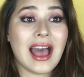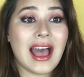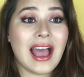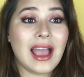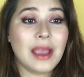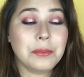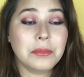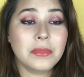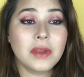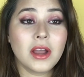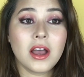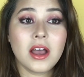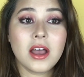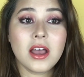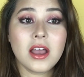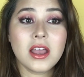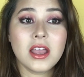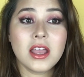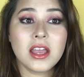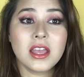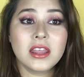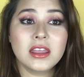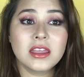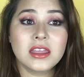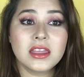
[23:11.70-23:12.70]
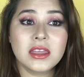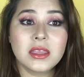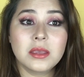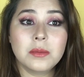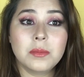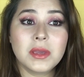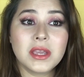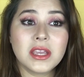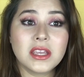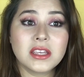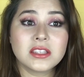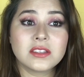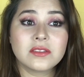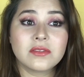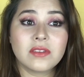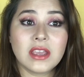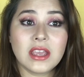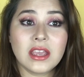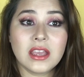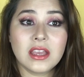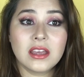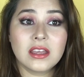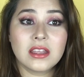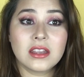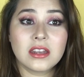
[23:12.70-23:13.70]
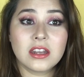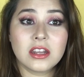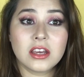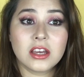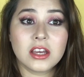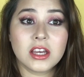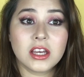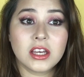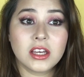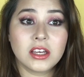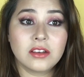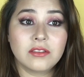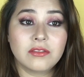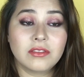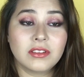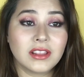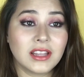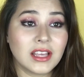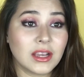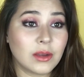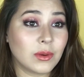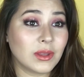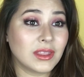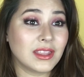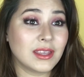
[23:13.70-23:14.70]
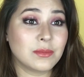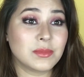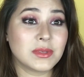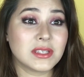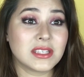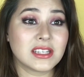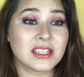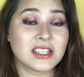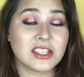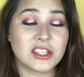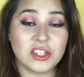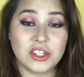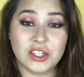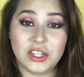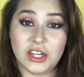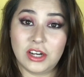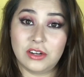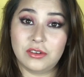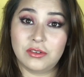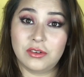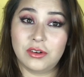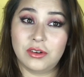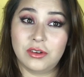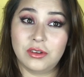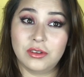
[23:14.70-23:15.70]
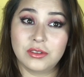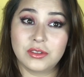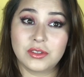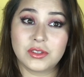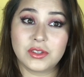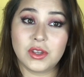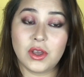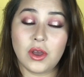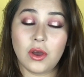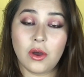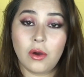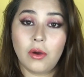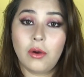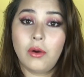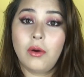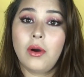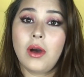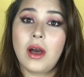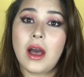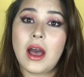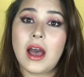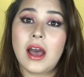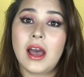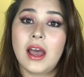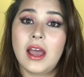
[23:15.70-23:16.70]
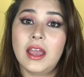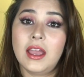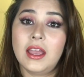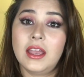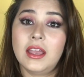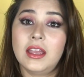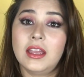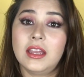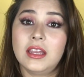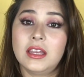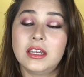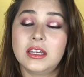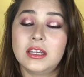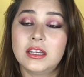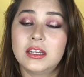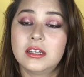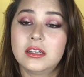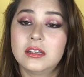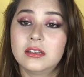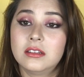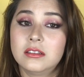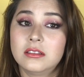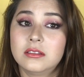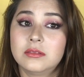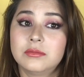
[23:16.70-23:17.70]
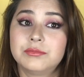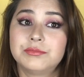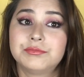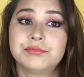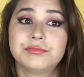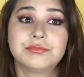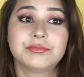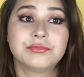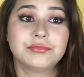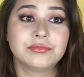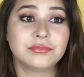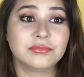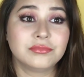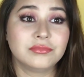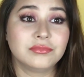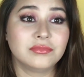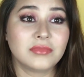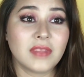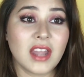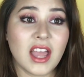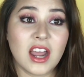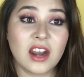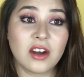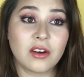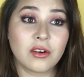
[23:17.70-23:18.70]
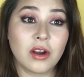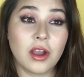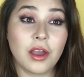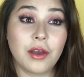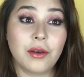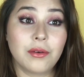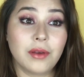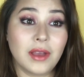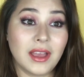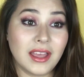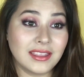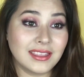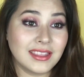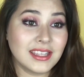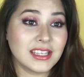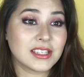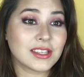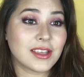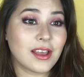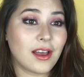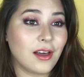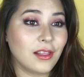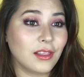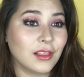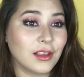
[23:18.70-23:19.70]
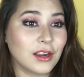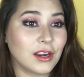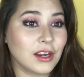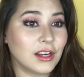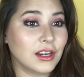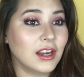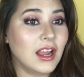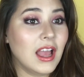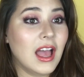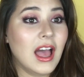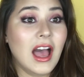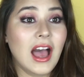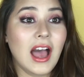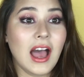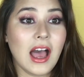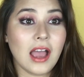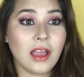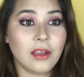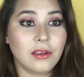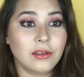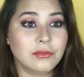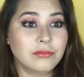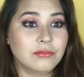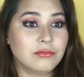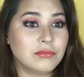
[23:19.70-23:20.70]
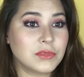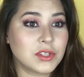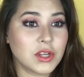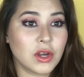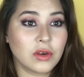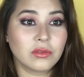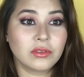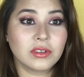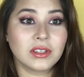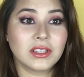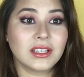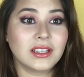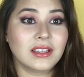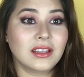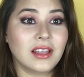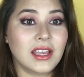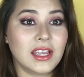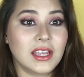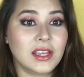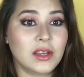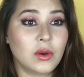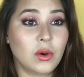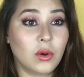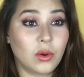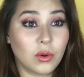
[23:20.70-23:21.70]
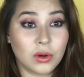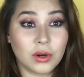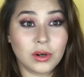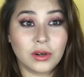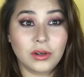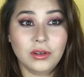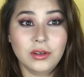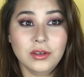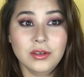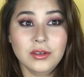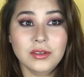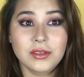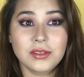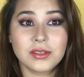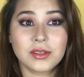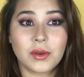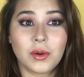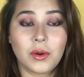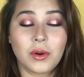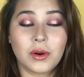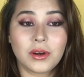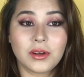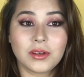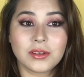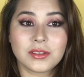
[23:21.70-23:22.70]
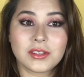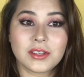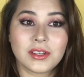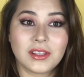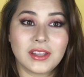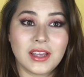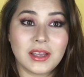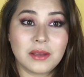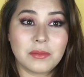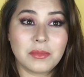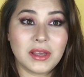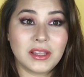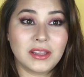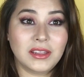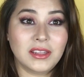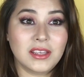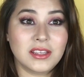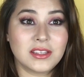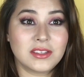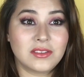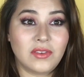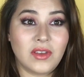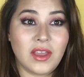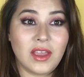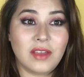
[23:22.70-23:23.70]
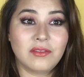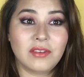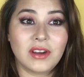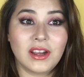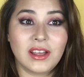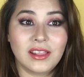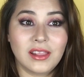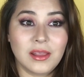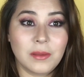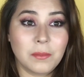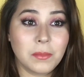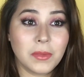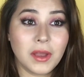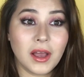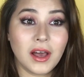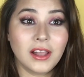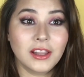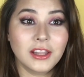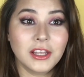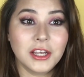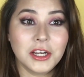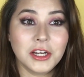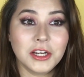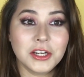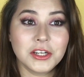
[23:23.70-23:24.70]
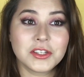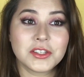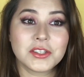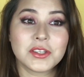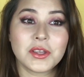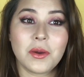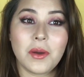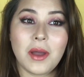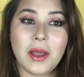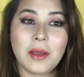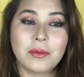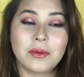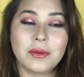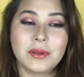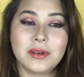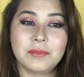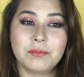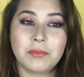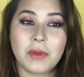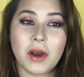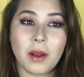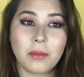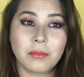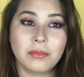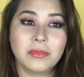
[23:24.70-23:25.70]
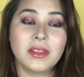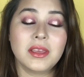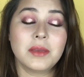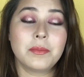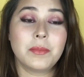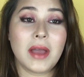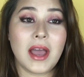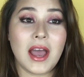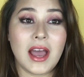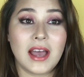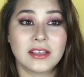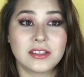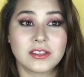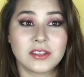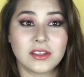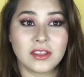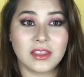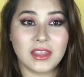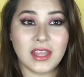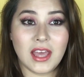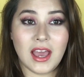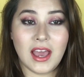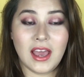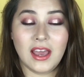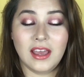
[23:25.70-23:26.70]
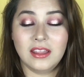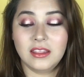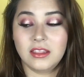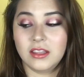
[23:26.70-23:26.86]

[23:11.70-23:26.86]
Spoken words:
I'm not the biggest fan of liquid lipsticks in general, so I don't know. And this color, I don't really like corals. Corals are like my least favorite lip color, so I would probably pass on that.